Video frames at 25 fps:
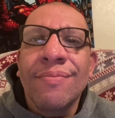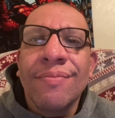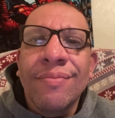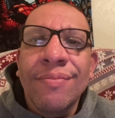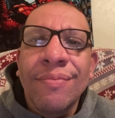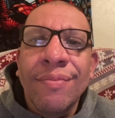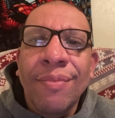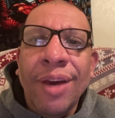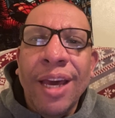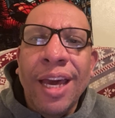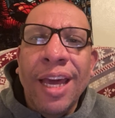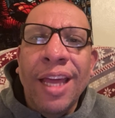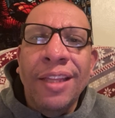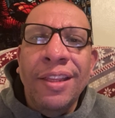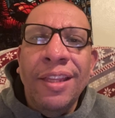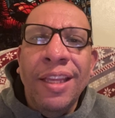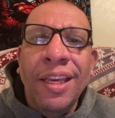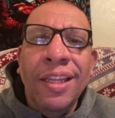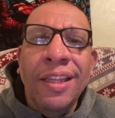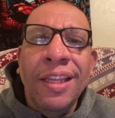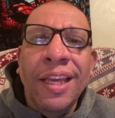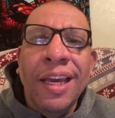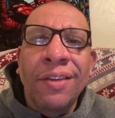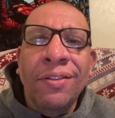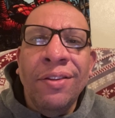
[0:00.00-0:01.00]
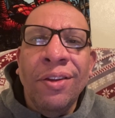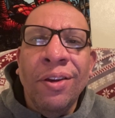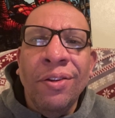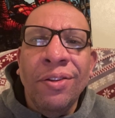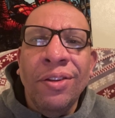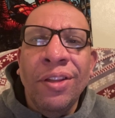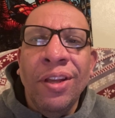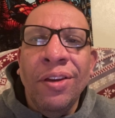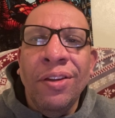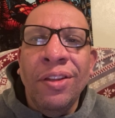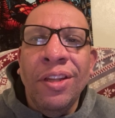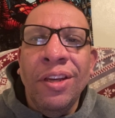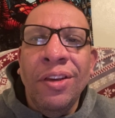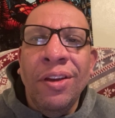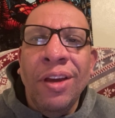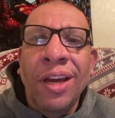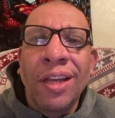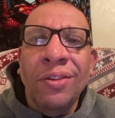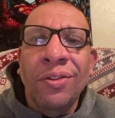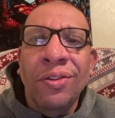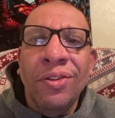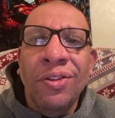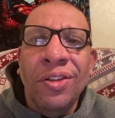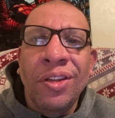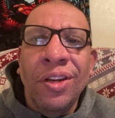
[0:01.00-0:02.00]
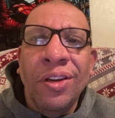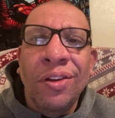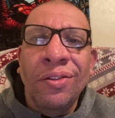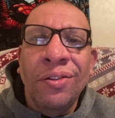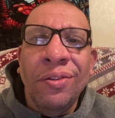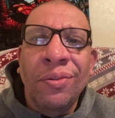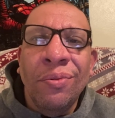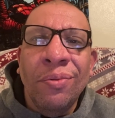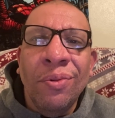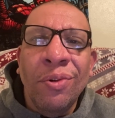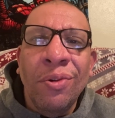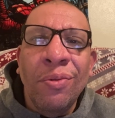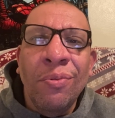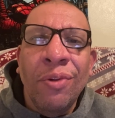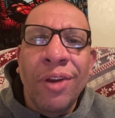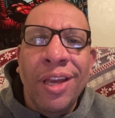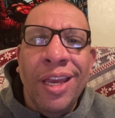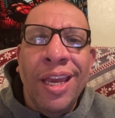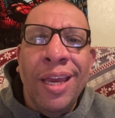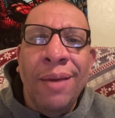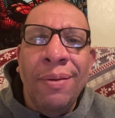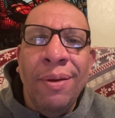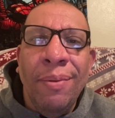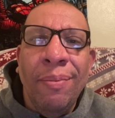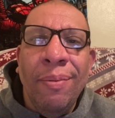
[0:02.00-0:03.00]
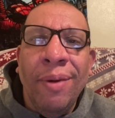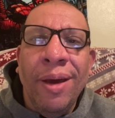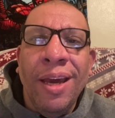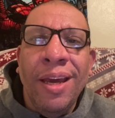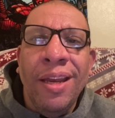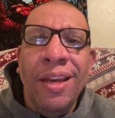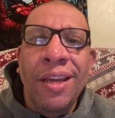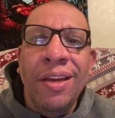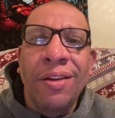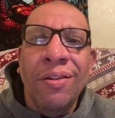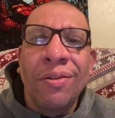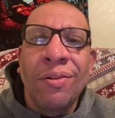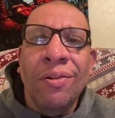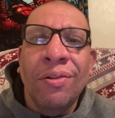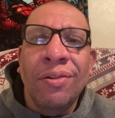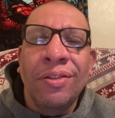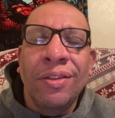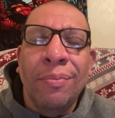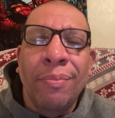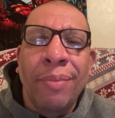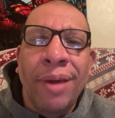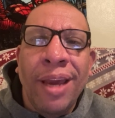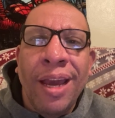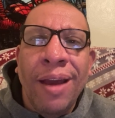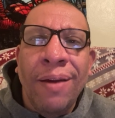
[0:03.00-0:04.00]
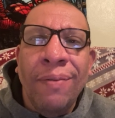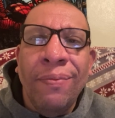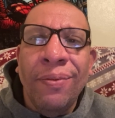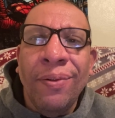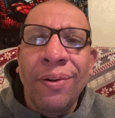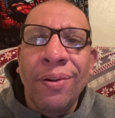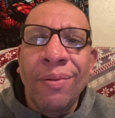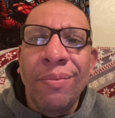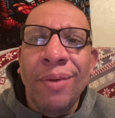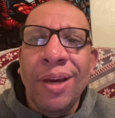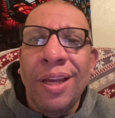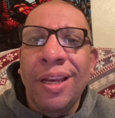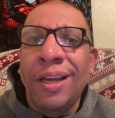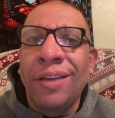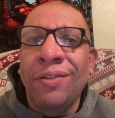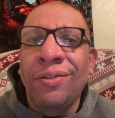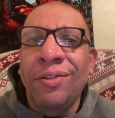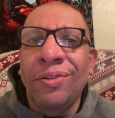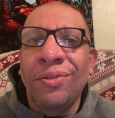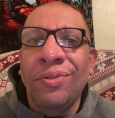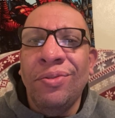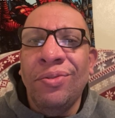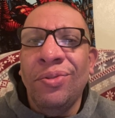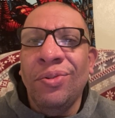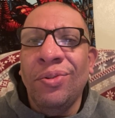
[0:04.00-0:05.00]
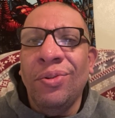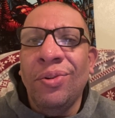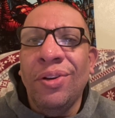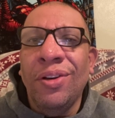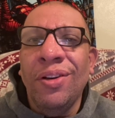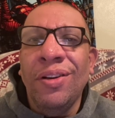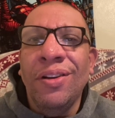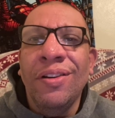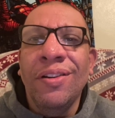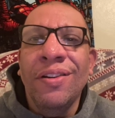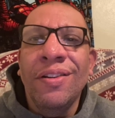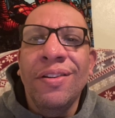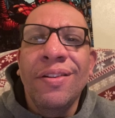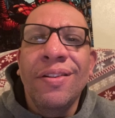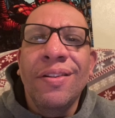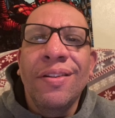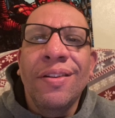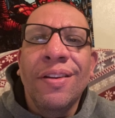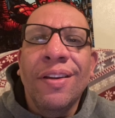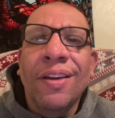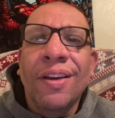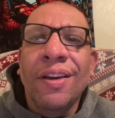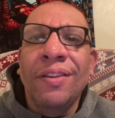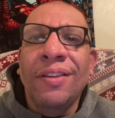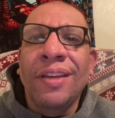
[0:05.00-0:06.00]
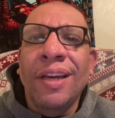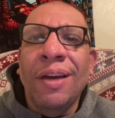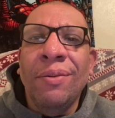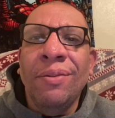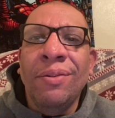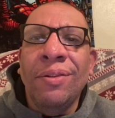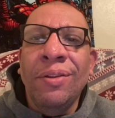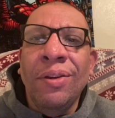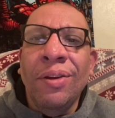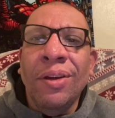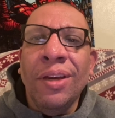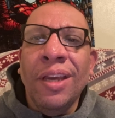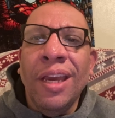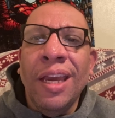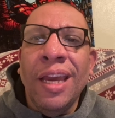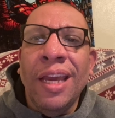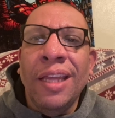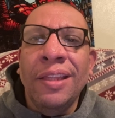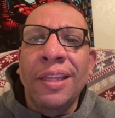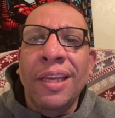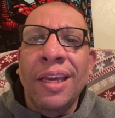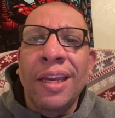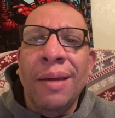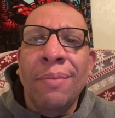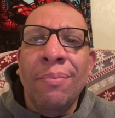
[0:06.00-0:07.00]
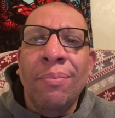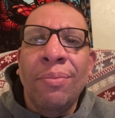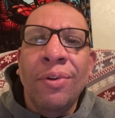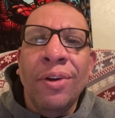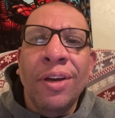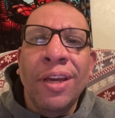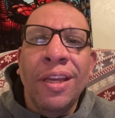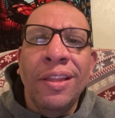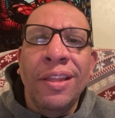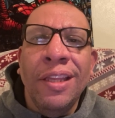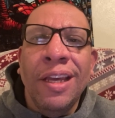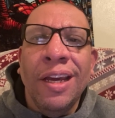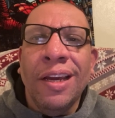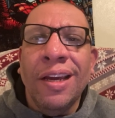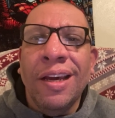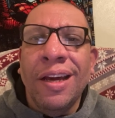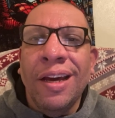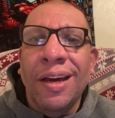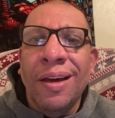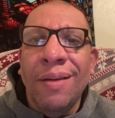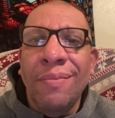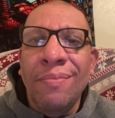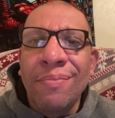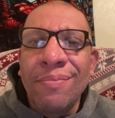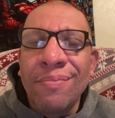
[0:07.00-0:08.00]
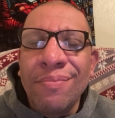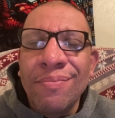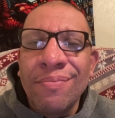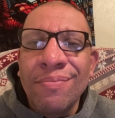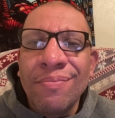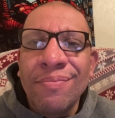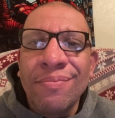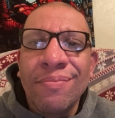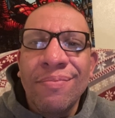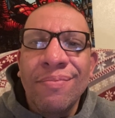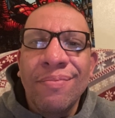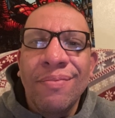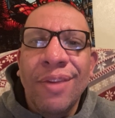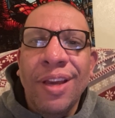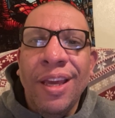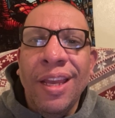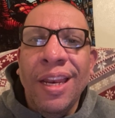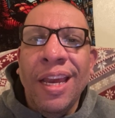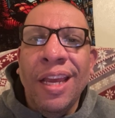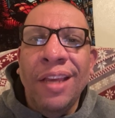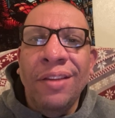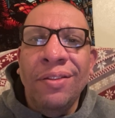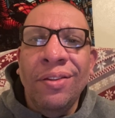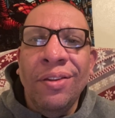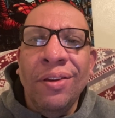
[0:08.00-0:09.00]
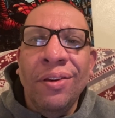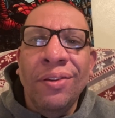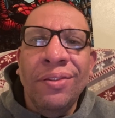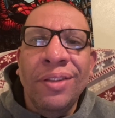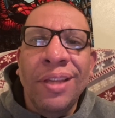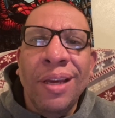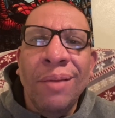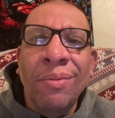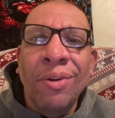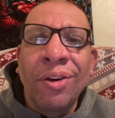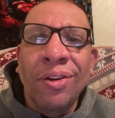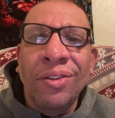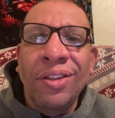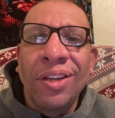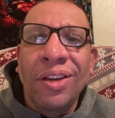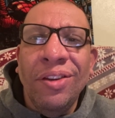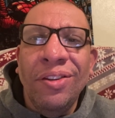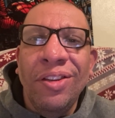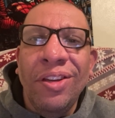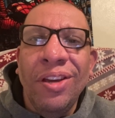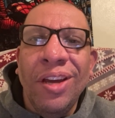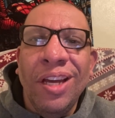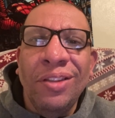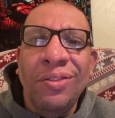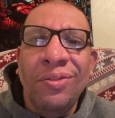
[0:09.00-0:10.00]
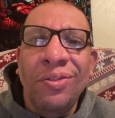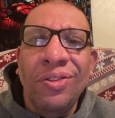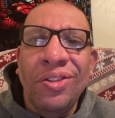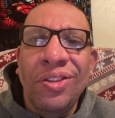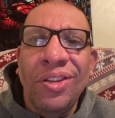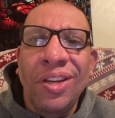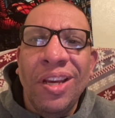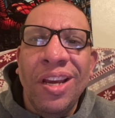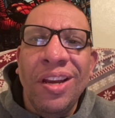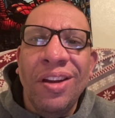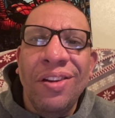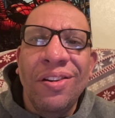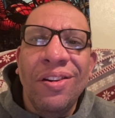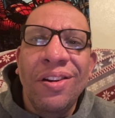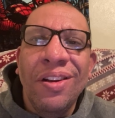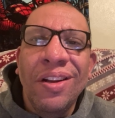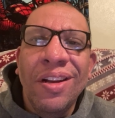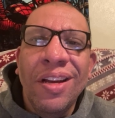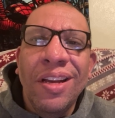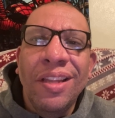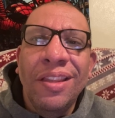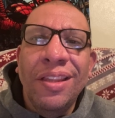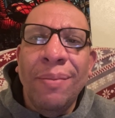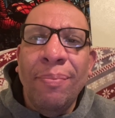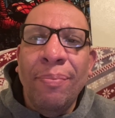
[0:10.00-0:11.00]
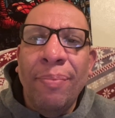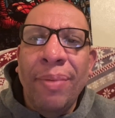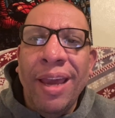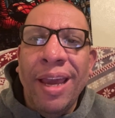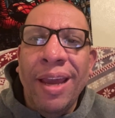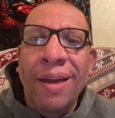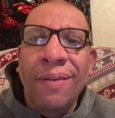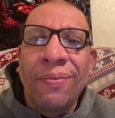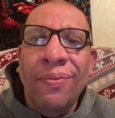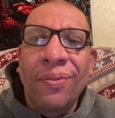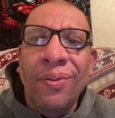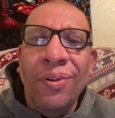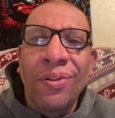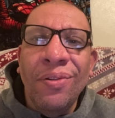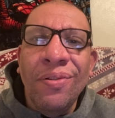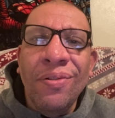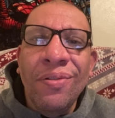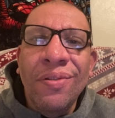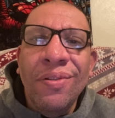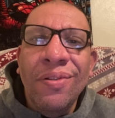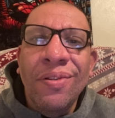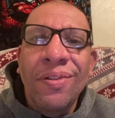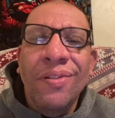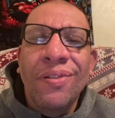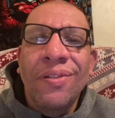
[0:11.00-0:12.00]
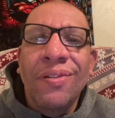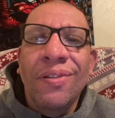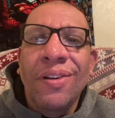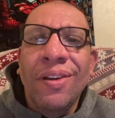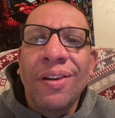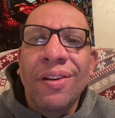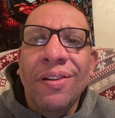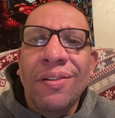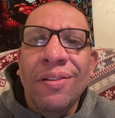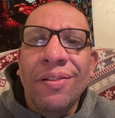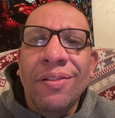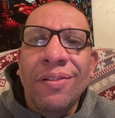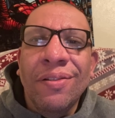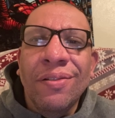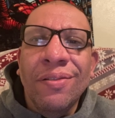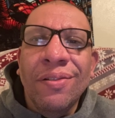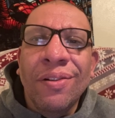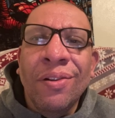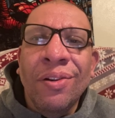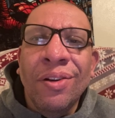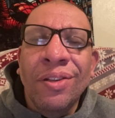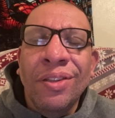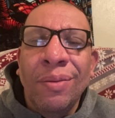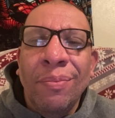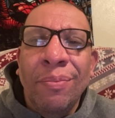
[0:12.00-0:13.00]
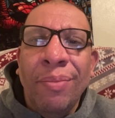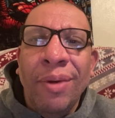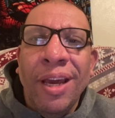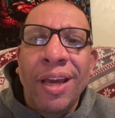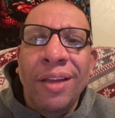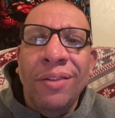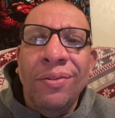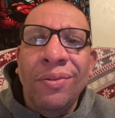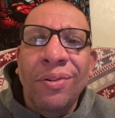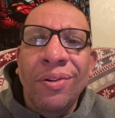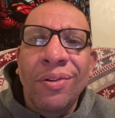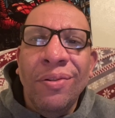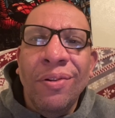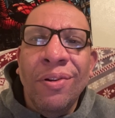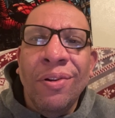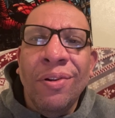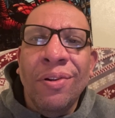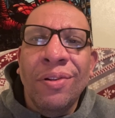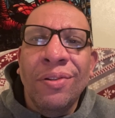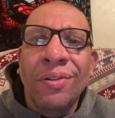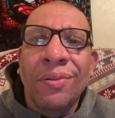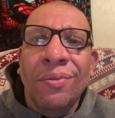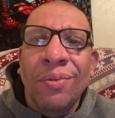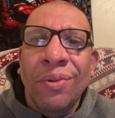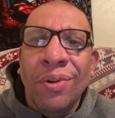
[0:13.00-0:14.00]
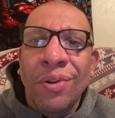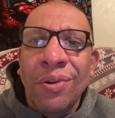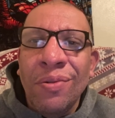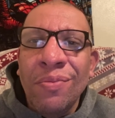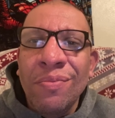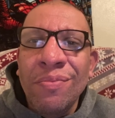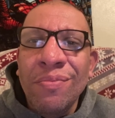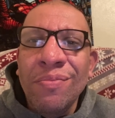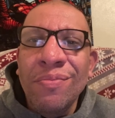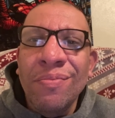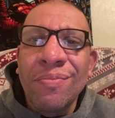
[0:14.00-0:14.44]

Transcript: But I think that's a hotel that you have to share the room with everybody or the bathroom. I'm not so sure. Because I was looking at that at booking.com. And I saw some hotel you had to share the bathroom or the bedroom or the room.